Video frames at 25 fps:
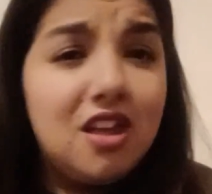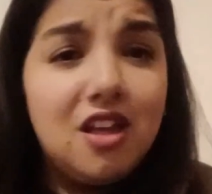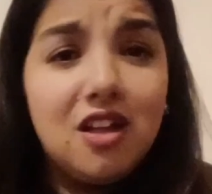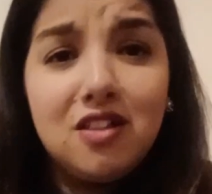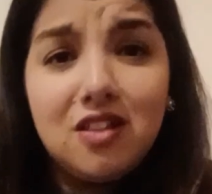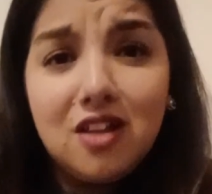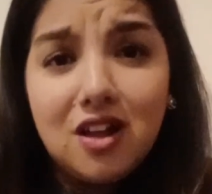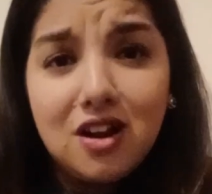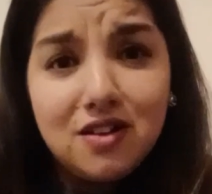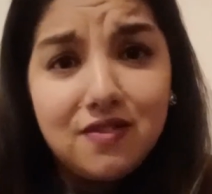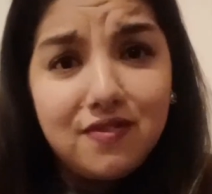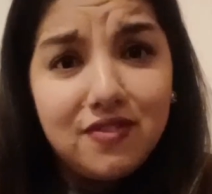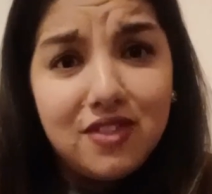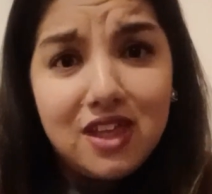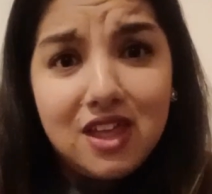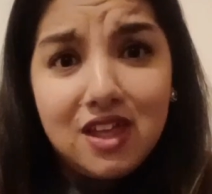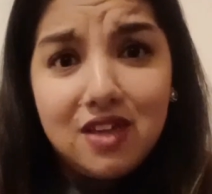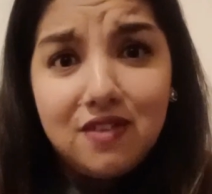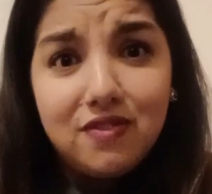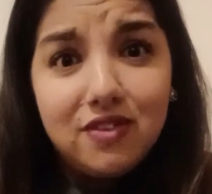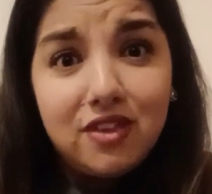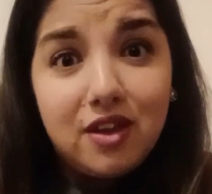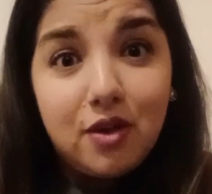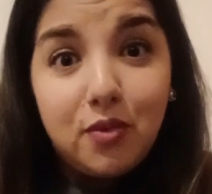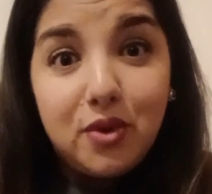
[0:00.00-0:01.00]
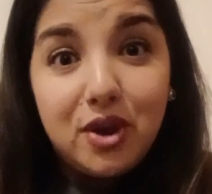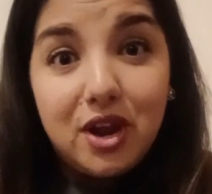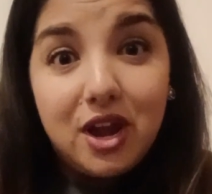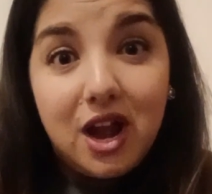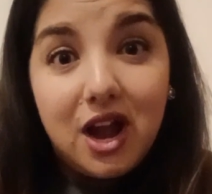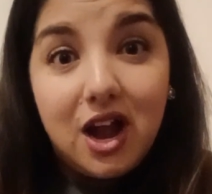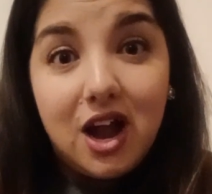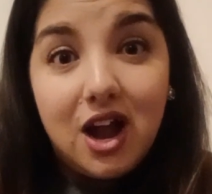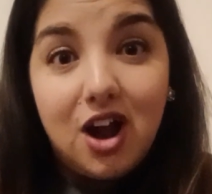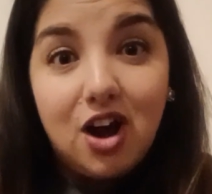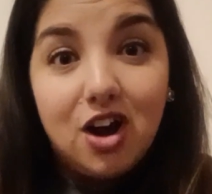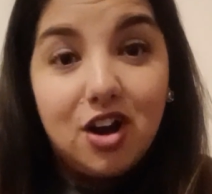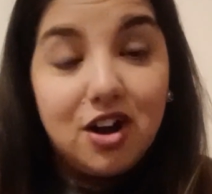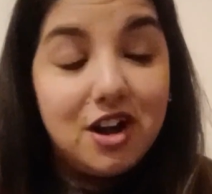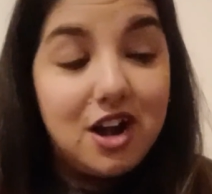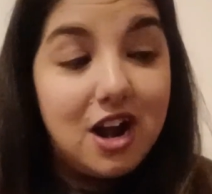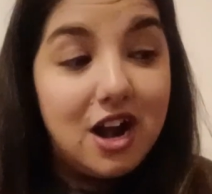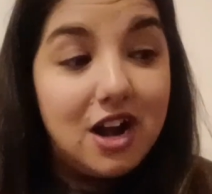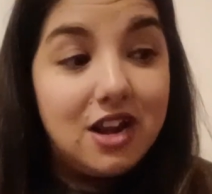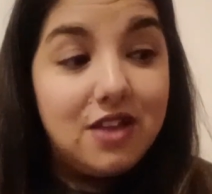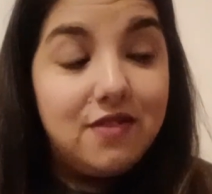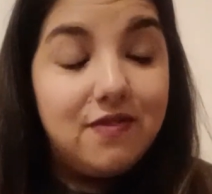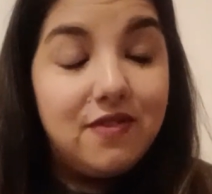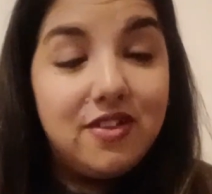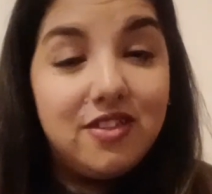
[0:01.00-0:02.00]
a lot of the gifts that we got are
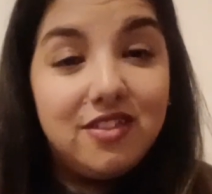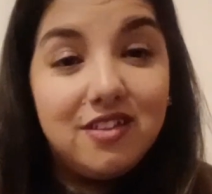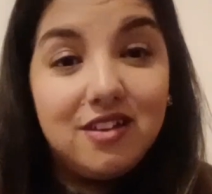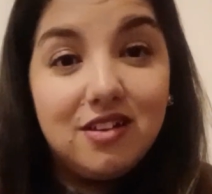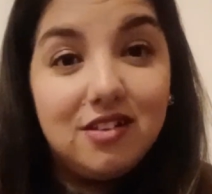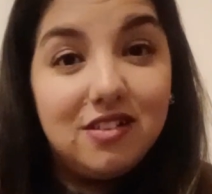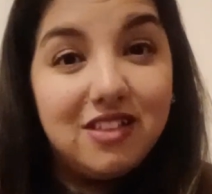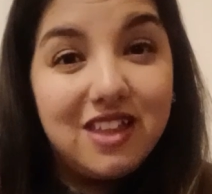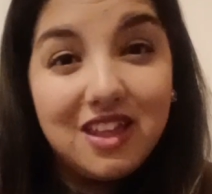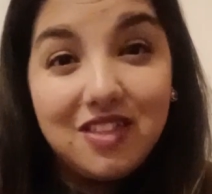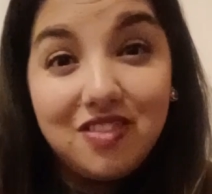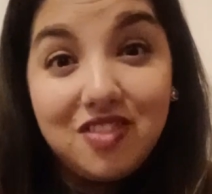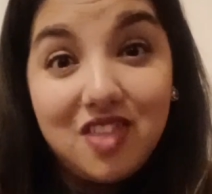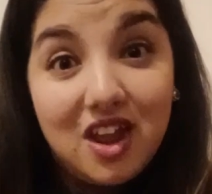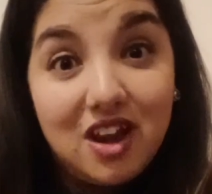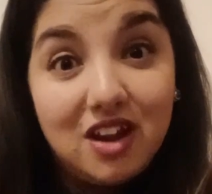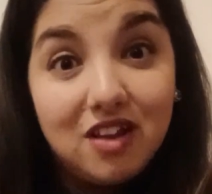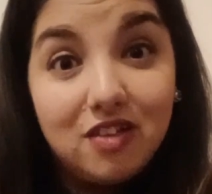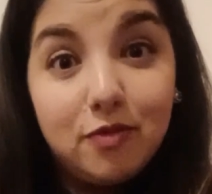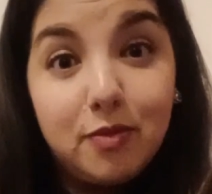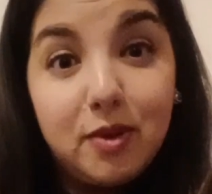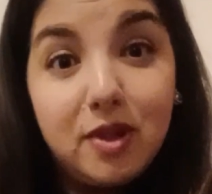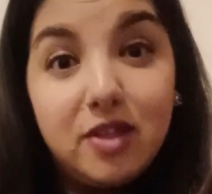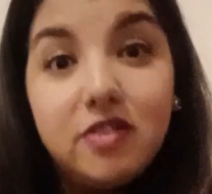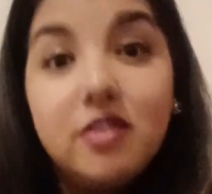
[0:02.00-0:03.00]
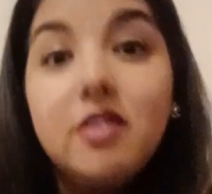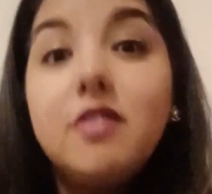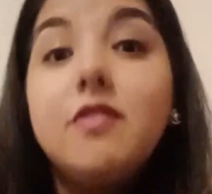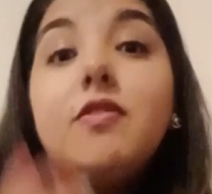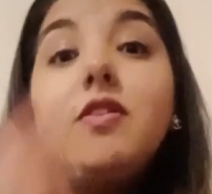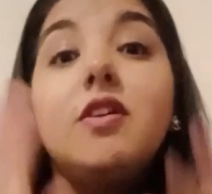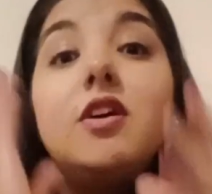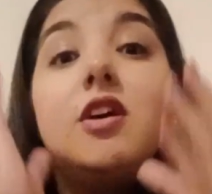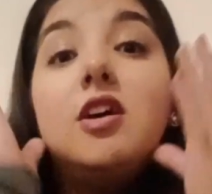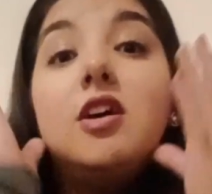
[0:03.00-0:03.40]
not even like that expensive.